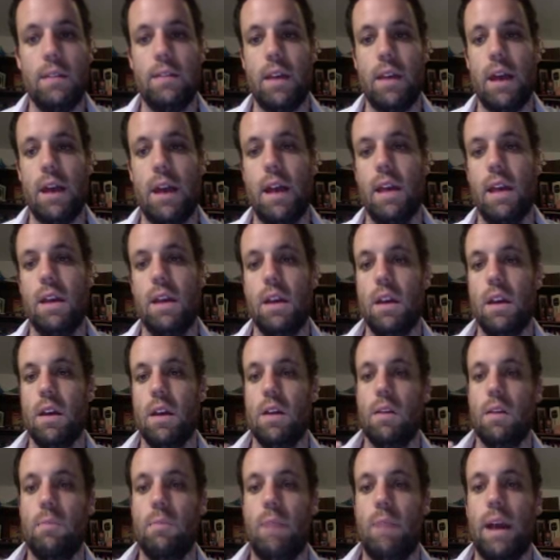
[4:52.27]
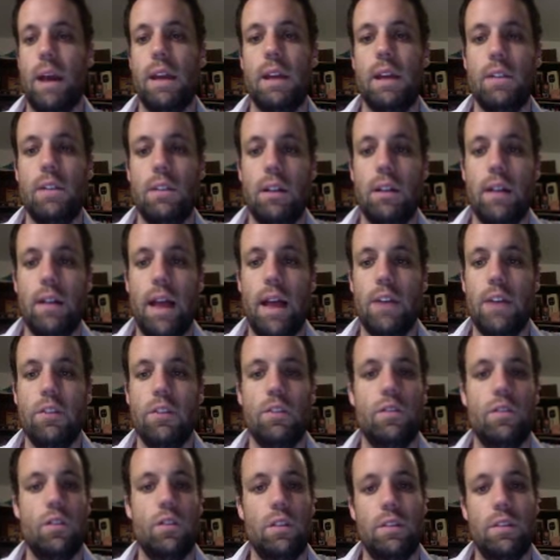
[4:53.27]
a package that allows you
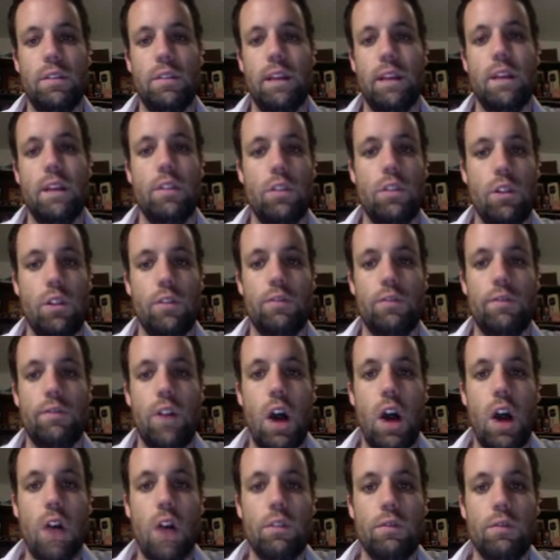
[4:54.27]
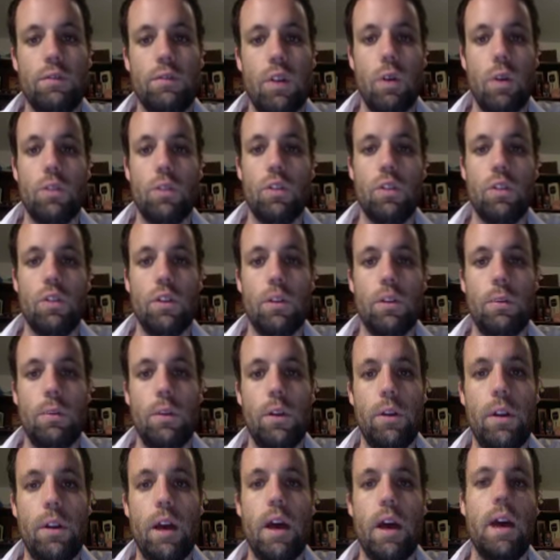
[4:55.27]
to sort of select certain files and folders on your
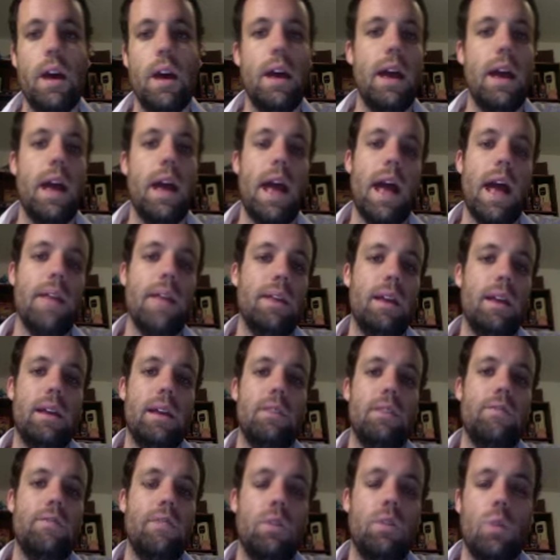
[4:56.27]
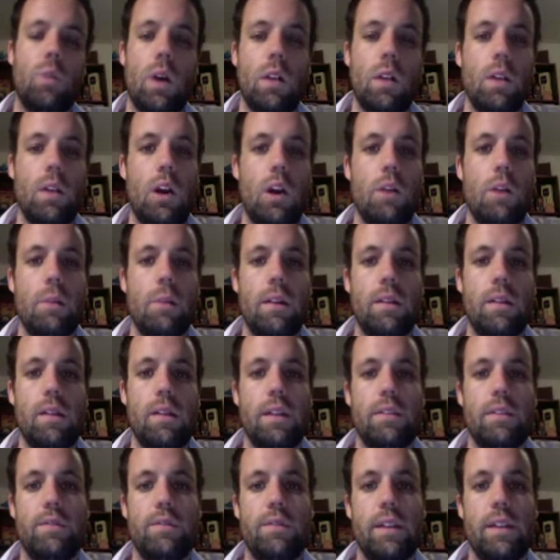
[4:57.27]
computer and then for a low
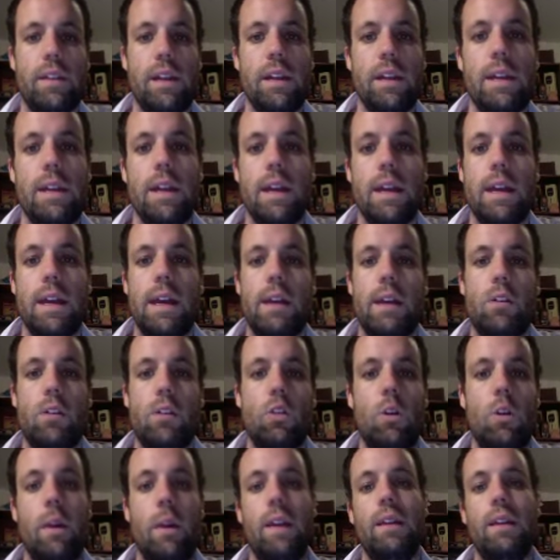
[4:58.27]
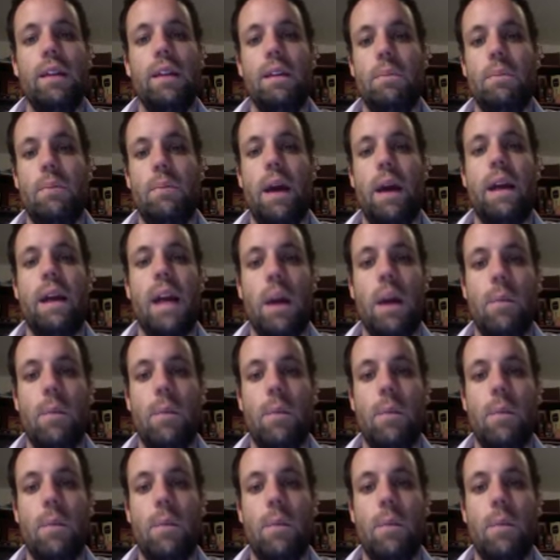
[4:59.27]
monthly fee, it'll automatically back up